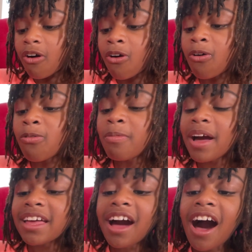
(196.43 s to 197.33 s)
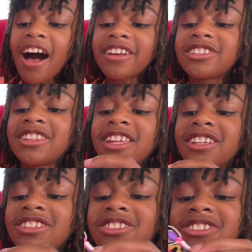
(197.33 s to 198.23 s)
Oh my gosh,
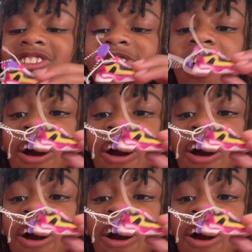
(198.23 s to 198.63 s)
these are so